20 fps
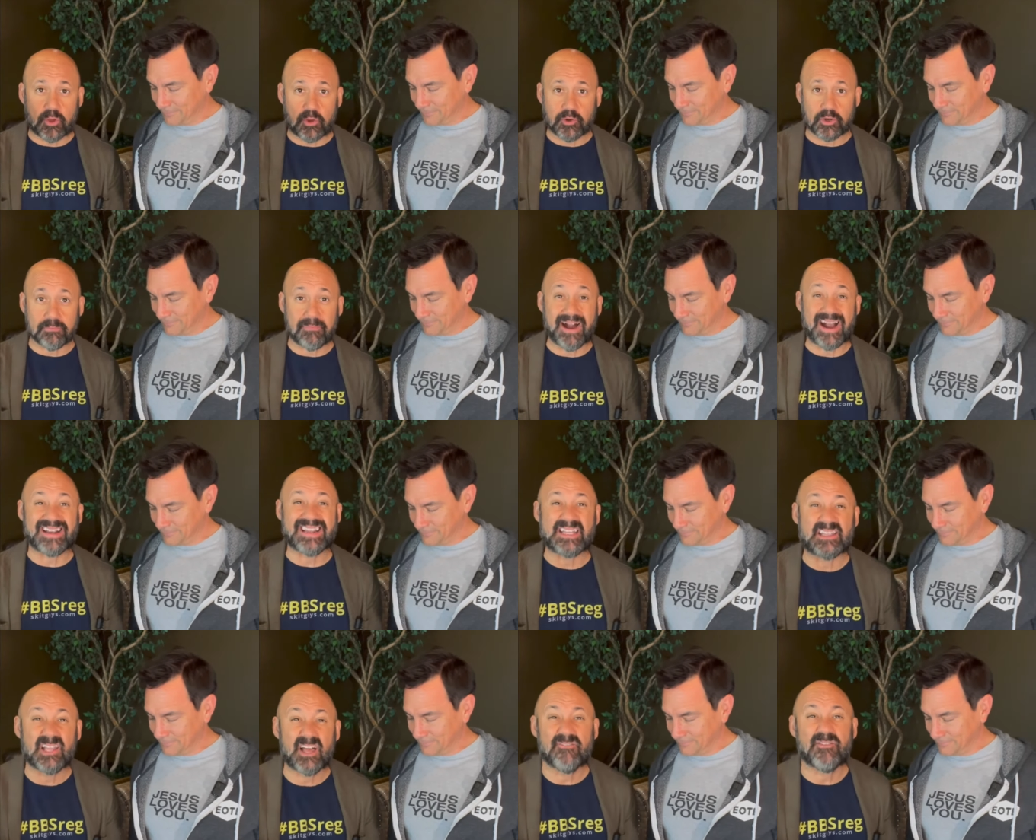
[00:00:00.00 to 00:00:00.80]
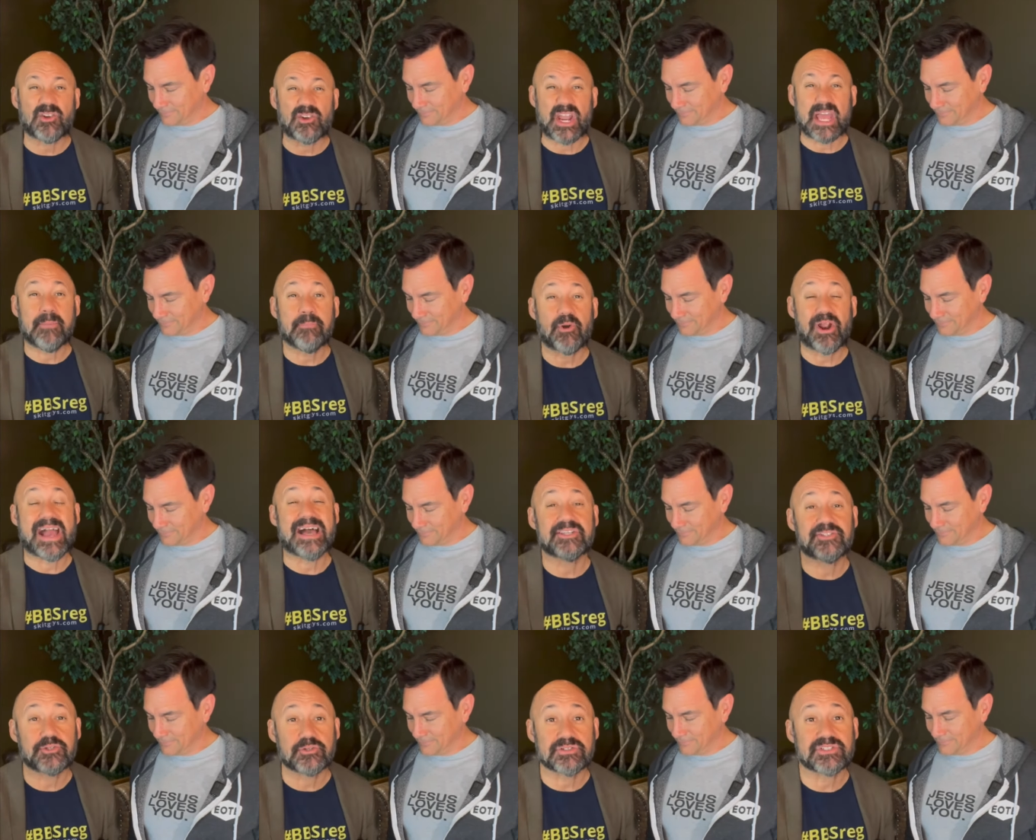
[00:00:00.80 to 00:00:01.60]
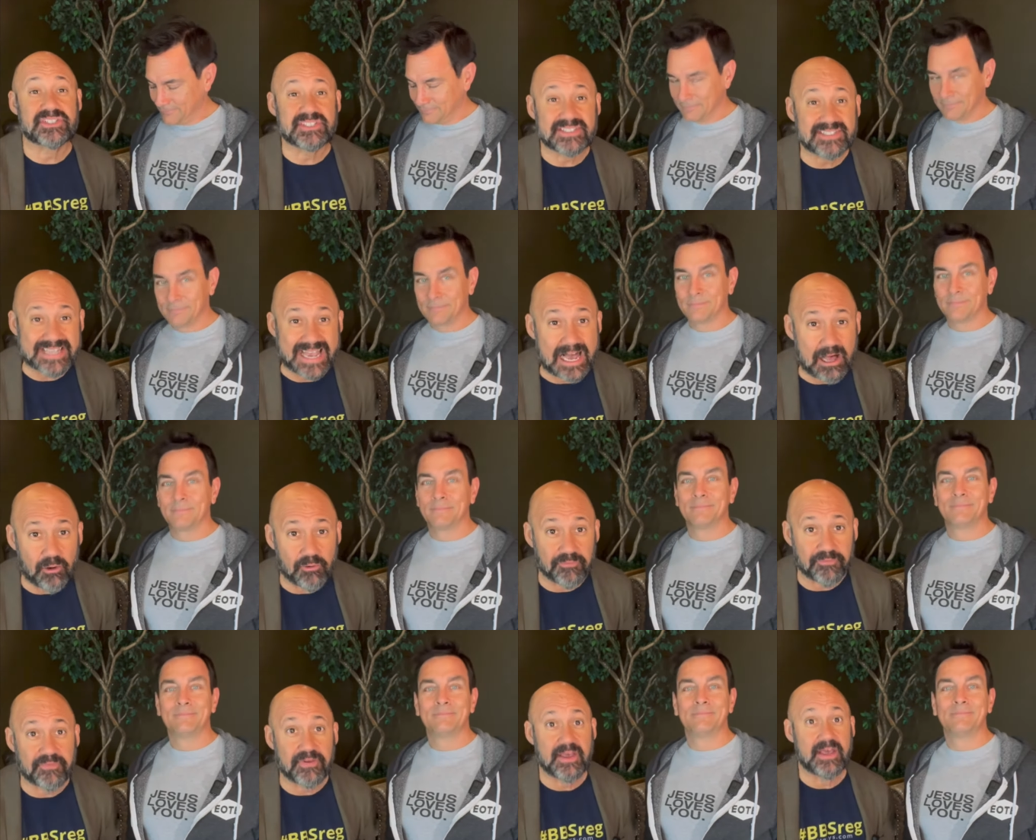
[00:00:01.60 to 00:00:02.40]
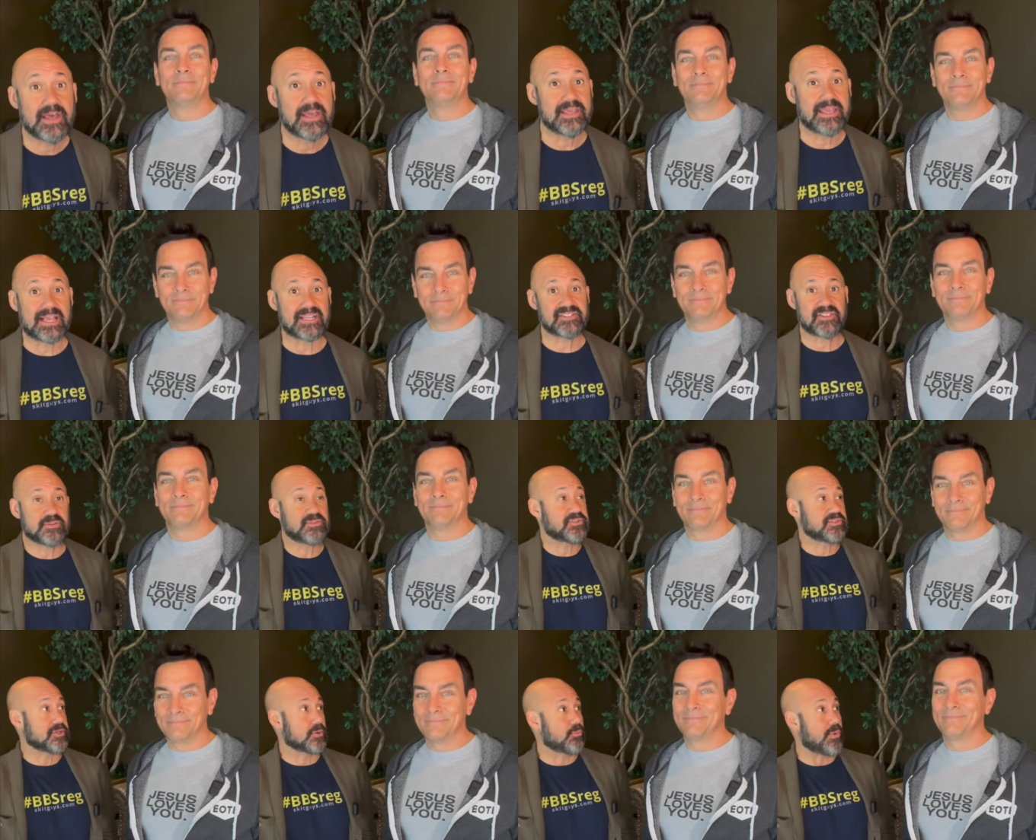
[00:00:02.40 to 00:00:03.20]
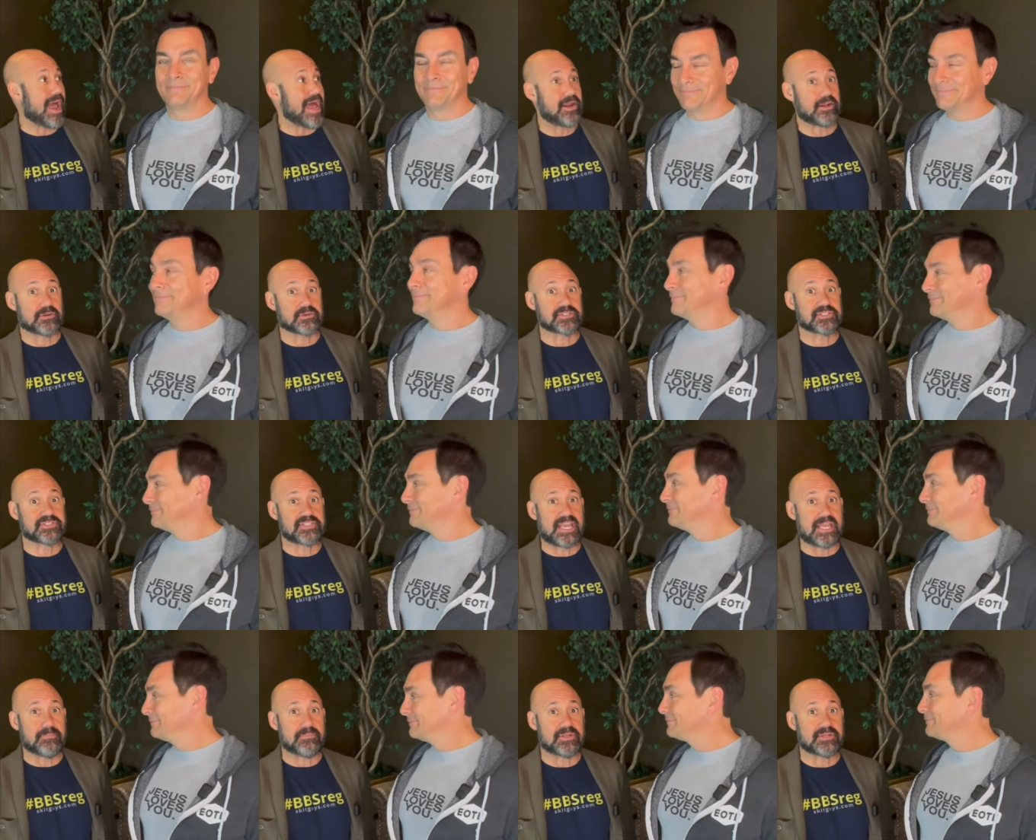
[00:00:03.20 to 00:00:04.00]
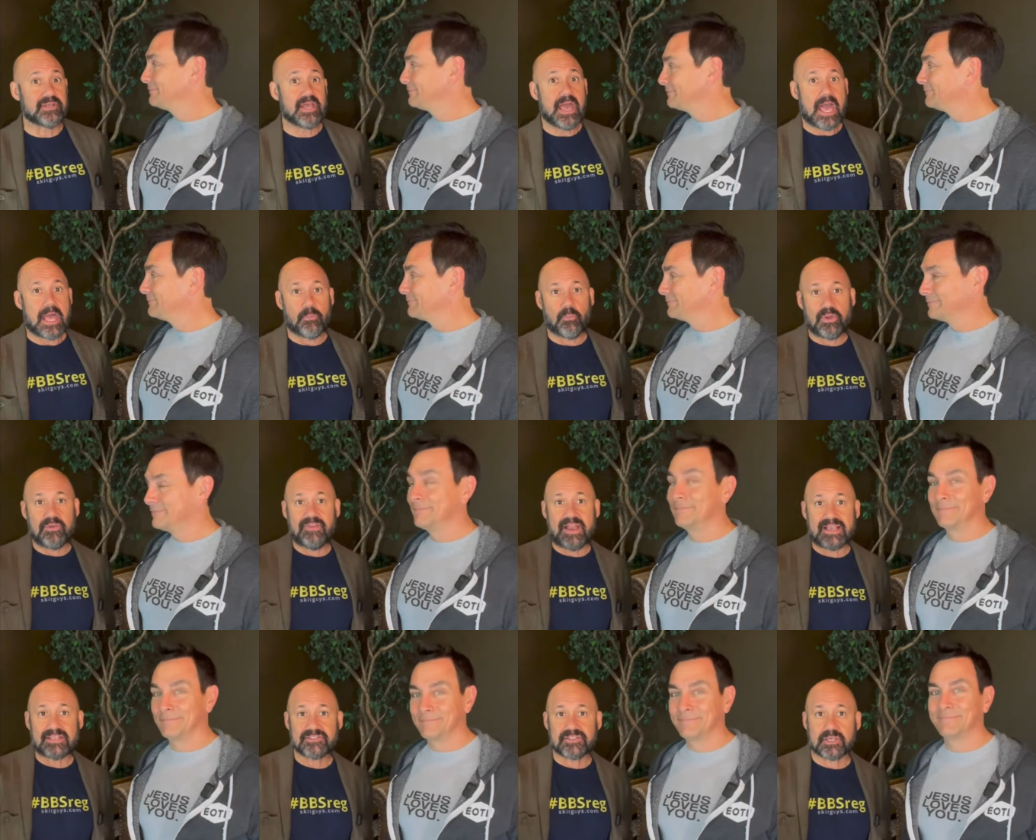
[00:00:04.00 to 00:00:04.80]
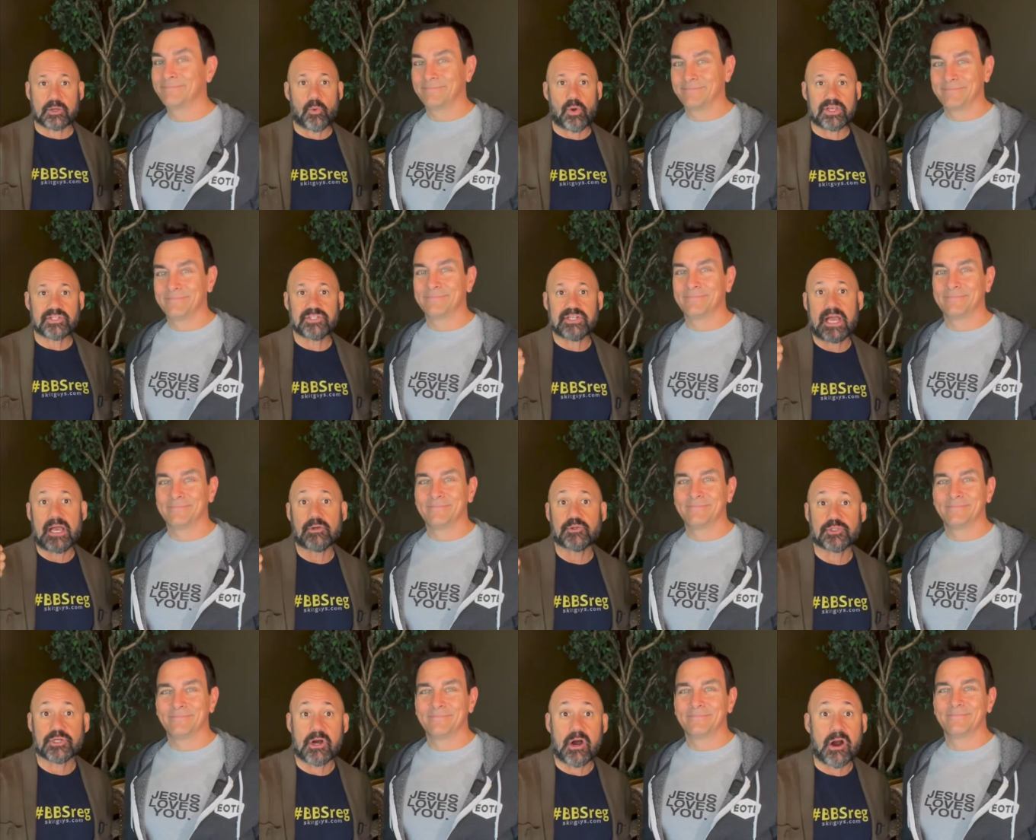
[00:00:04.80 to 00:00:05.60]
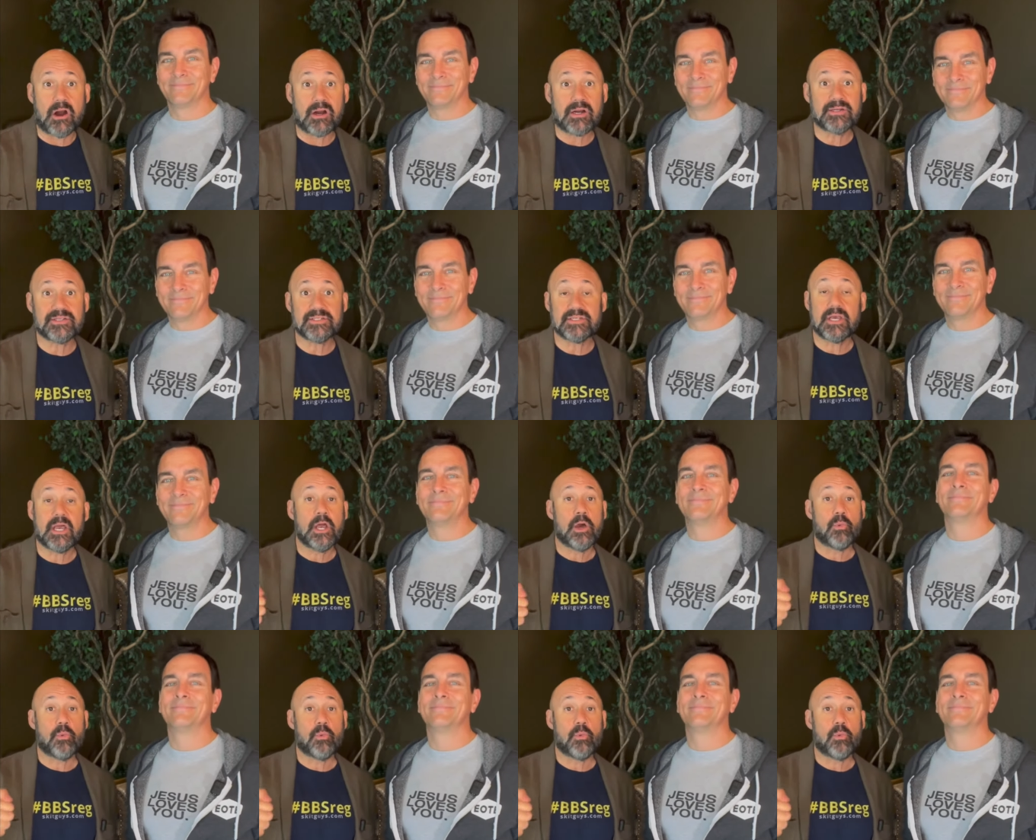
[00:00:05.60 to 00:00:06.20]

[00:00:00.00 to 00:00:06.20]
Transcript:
Speaker 1: your might, and love your neighbor as yourself. Yes, this is a radical statement, and we've asked the question, How's your heart?